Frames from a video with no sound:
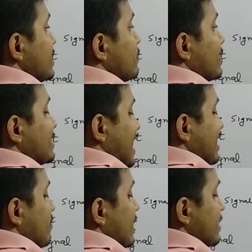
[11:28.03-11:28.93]
is what
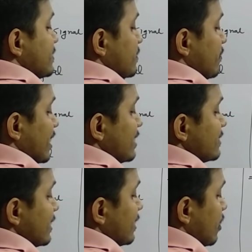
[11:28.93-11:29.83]
side bands we can
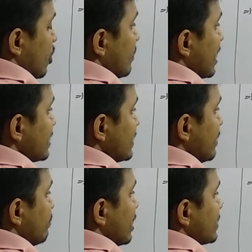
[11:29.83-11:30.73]
say omega
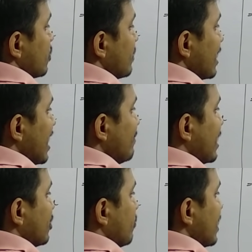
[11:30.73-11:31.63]
c plus omega m
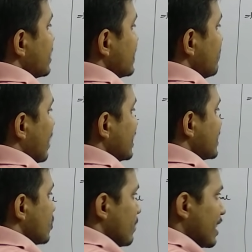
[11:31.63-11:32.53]
and omega c
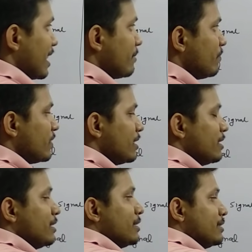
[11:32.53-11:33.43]
minus omega m
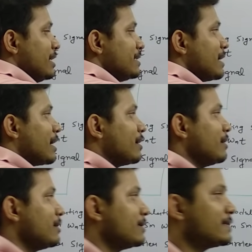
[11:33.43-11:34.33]
these are
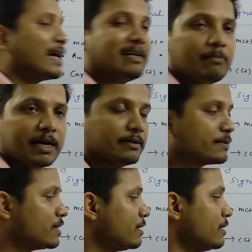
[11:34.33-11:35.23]
side
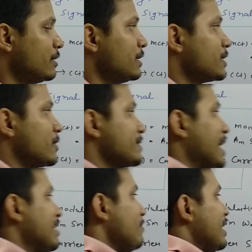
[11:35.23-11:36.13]
bands so
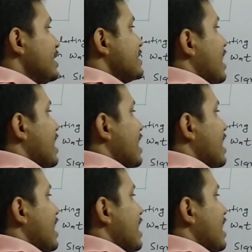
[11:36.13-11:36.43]
side band is